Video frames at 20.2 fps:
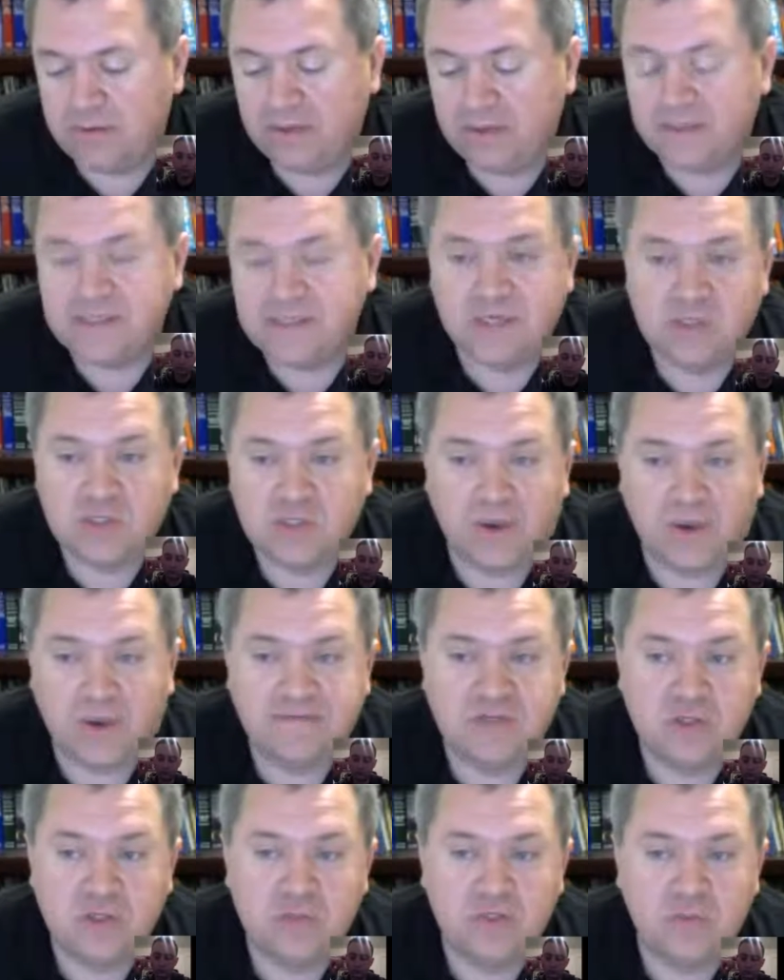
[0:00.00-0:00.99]
Bill's
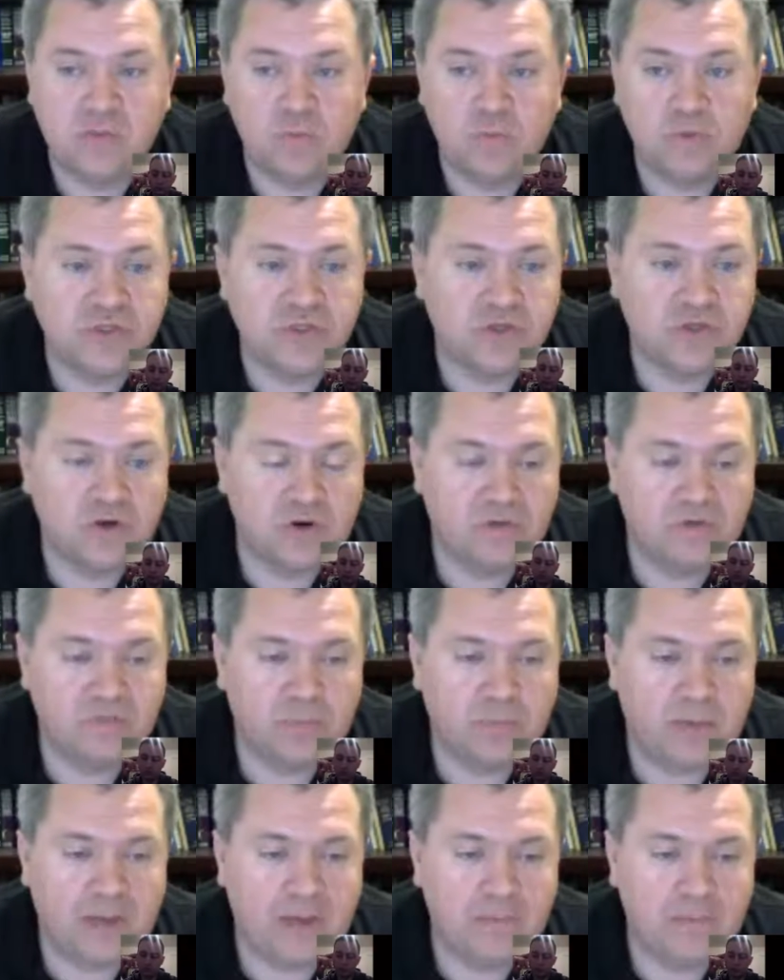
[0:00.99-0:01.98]
ex-wife, Susan, was
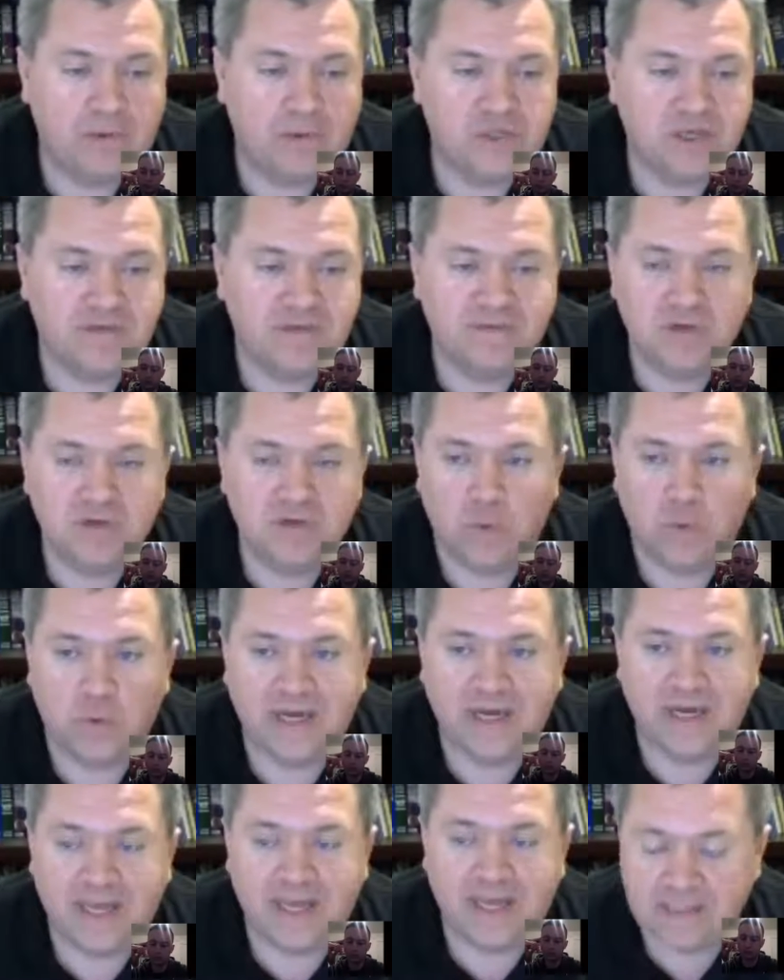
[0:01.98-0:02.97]
served with papers and given
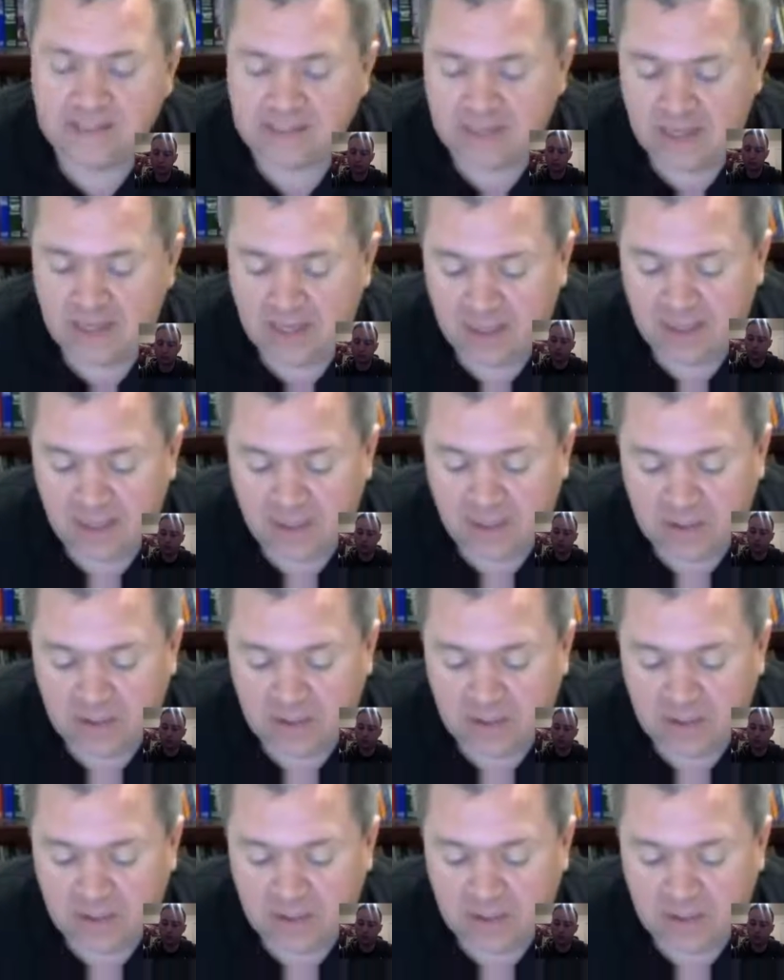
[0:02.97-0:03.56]
20 days